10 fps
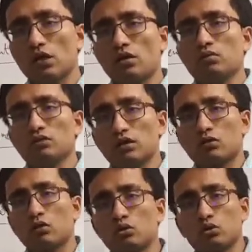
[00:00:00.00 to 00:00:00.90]
now the
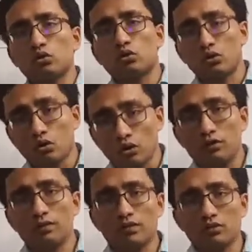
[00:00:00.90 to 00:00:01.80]
growth should not be,